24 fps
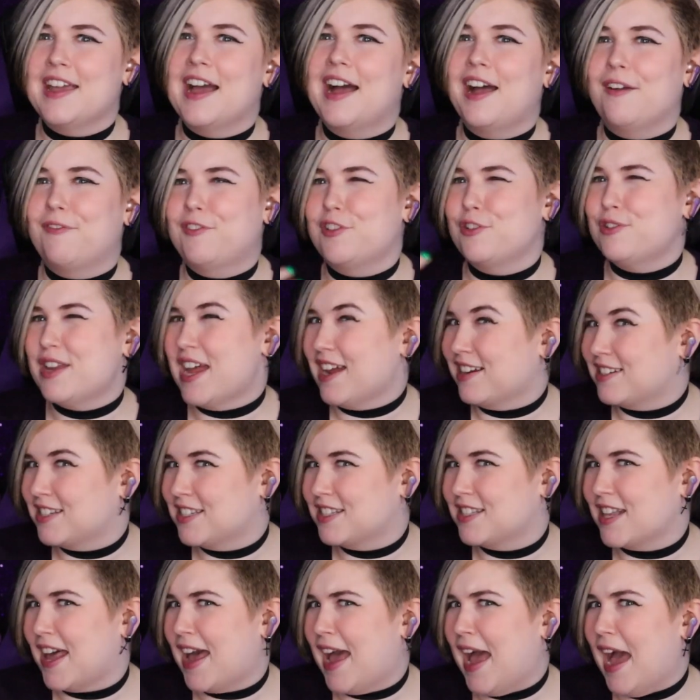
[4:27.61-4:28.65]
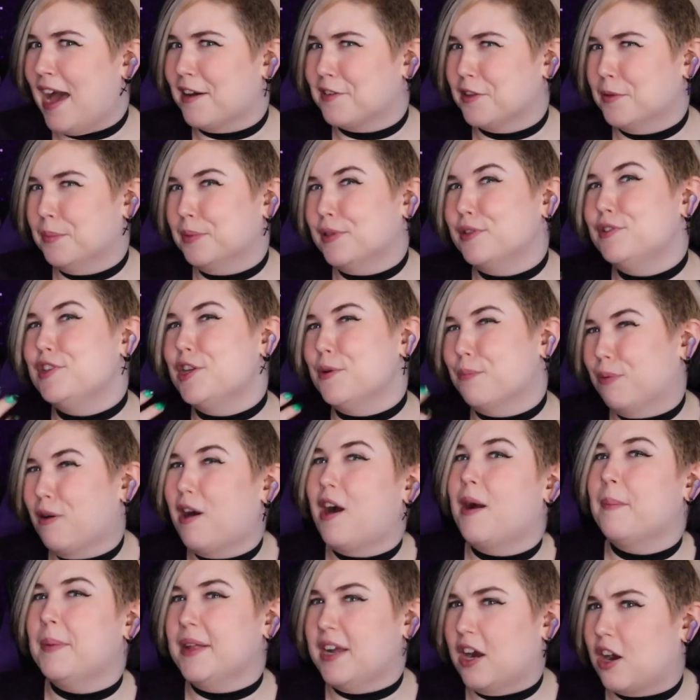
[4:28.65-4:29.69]
Yeah, if you text that out of the blue, you
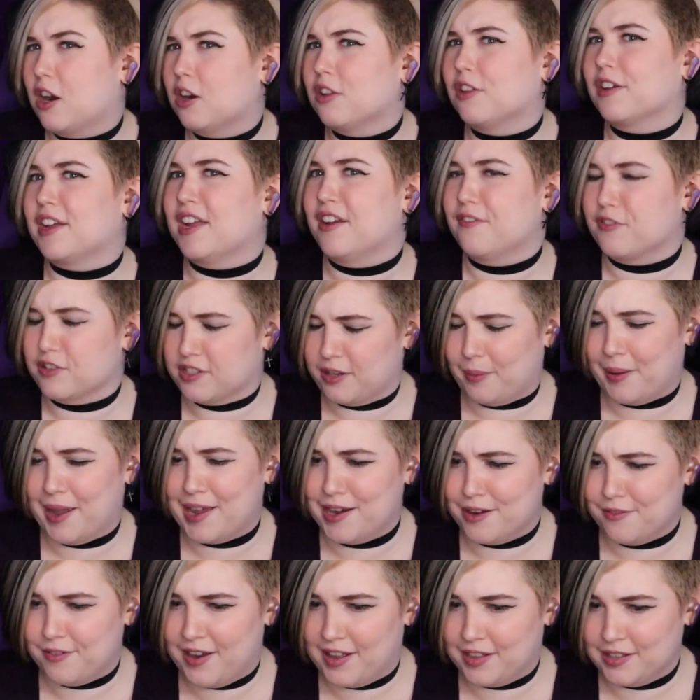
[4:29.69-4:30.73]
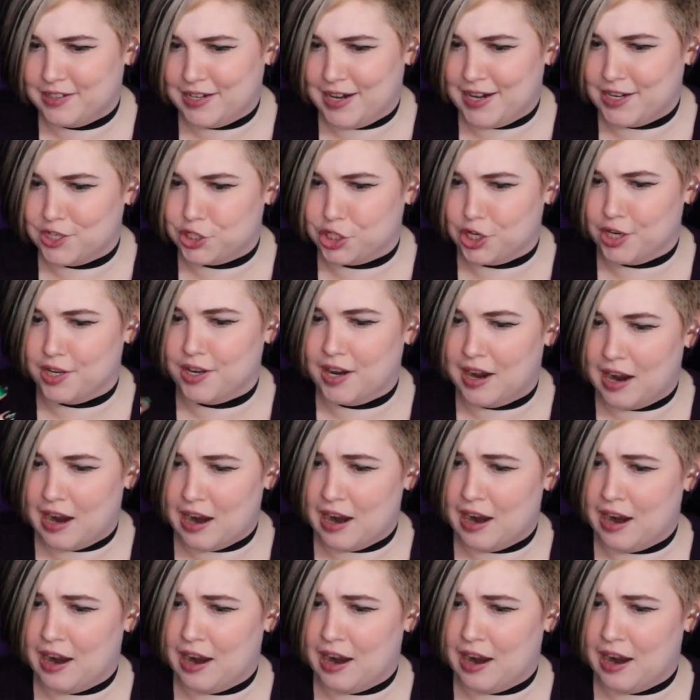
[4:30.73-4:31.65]
probably are looking for some kind of validation.